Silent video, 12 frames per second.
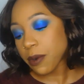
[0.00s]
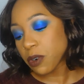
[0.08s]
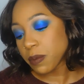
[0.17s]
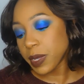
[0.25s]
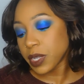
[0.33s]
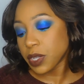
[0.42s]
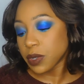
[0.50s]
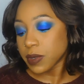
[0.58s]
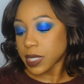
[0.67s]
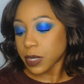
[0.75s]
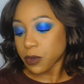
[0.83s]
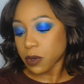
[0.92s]
I will be
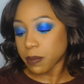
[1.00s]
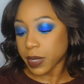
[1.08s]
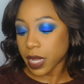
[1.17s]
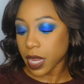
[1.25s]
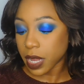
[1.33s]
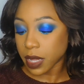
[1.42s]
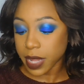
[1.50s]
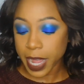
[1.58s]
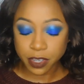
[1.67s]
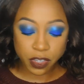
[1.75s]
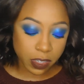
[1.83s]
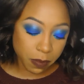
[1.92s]
using will be
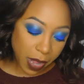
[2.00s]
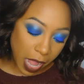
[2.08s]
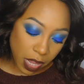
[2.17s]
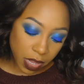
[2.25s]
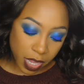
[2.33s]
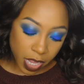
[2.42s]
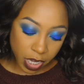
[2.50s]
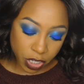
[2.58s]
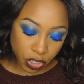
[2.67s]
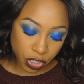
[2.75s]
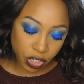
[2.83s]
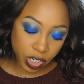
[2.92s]
Lashes by
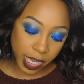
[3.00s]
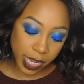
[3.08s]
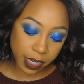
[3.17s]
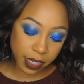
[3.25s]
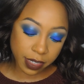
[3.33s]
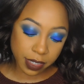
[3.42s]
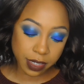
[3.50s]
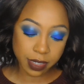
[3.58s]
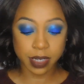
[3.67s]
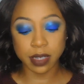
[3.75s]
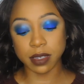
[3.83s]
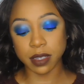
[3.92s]
Lush, and this is
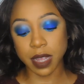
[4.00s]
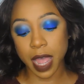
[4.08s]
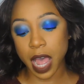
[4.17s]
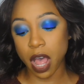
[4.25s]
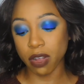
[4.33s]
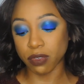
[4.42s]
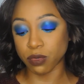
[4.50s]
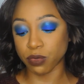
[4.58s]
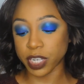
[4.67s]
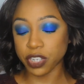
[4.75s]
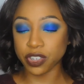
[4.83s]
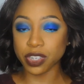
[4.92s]
the style
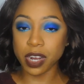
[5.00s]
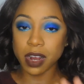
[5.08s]
Rich